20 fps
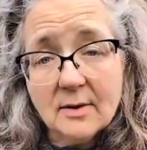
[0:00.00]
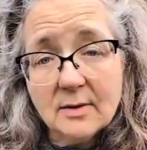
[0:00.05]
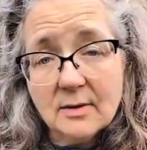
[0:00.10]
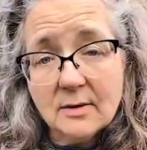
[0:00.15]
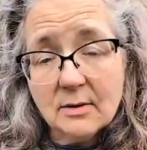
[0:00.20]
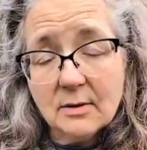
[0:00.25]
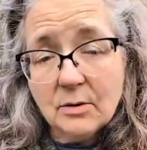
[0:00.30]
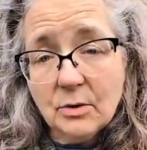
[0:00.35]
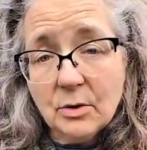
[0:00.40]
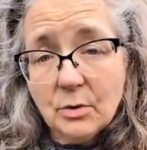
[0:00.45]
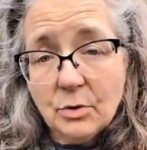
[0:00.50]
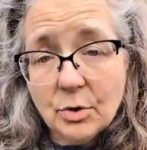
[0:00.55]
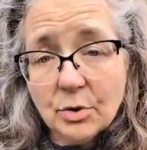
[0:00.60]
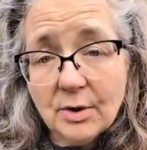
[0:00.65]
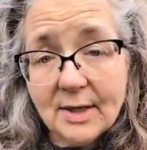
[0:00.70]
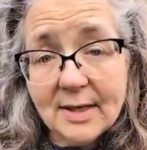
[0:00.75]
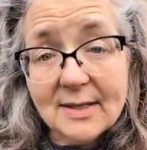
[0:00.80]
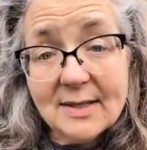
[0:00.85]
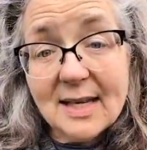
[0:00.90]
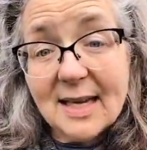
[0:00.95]
and its
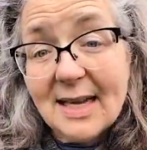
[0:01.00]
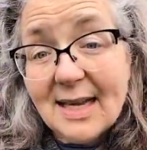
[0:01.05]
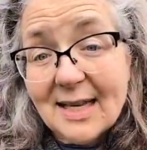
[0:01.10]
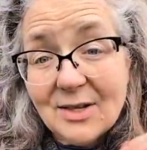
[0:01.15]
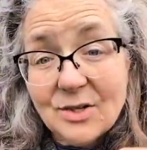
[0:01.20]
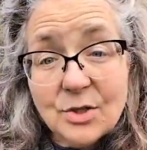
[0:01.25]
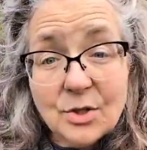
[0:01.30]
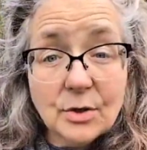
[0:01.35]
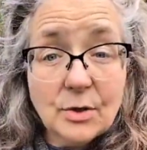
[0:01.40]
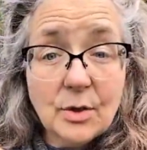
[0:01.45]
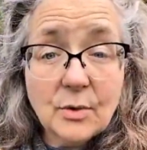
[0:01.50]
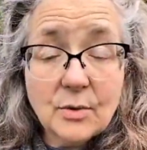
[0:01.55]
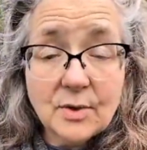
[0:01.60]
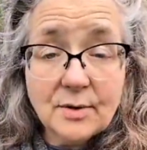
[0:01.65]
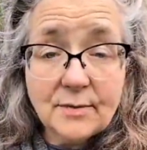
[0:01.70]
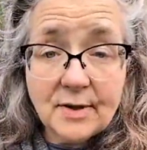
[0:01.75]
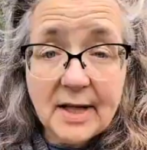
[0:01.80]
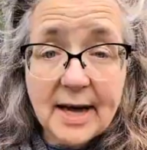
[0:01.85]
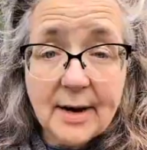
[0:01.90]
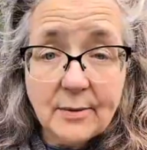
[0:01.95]
nutrients into
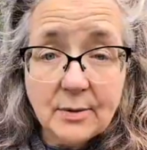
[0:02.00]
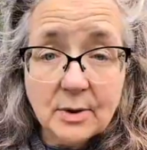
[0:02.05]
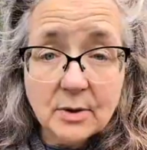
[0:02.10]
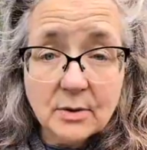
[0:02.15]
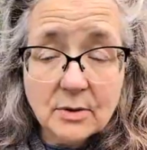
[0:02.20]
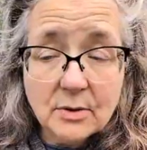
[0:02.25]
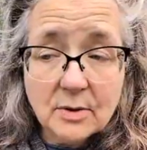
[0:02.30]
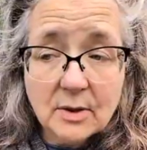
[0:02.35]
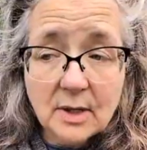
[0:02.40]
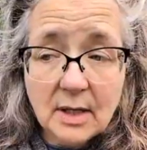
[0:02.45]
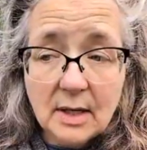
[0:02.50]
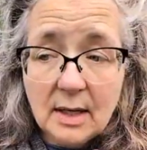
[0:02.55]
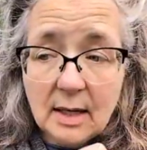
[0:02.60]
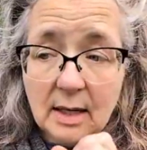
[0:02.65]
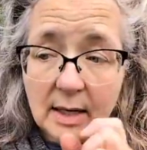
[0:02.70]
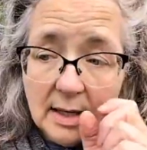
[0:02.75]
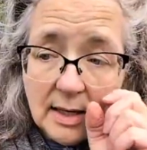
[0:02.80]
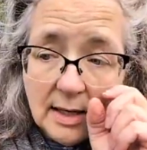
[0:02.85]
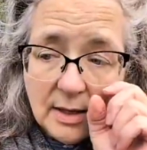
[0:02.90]
those flowers.